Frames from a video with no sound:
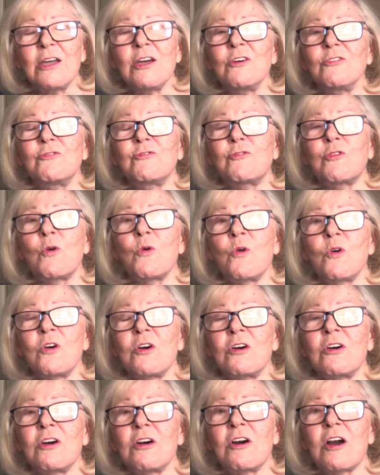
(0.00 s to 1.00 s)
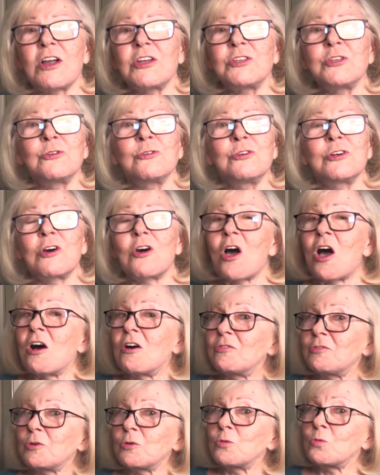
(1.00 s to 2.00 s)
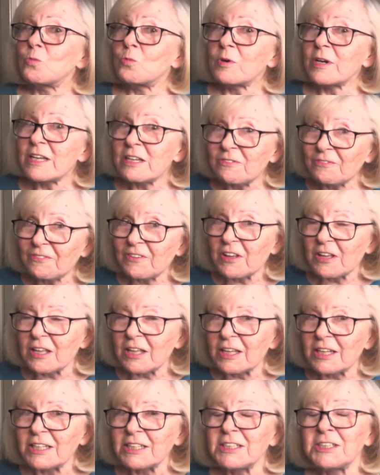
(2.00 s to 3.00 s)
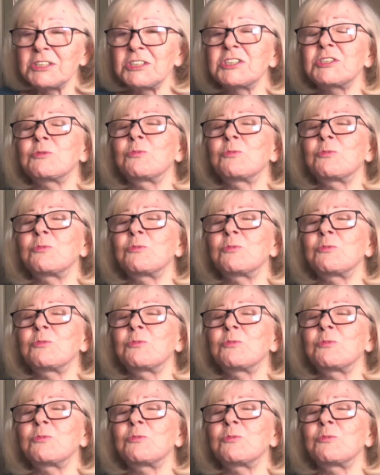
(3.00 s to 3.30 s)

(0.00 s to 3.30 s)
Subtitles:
for you to offer refunds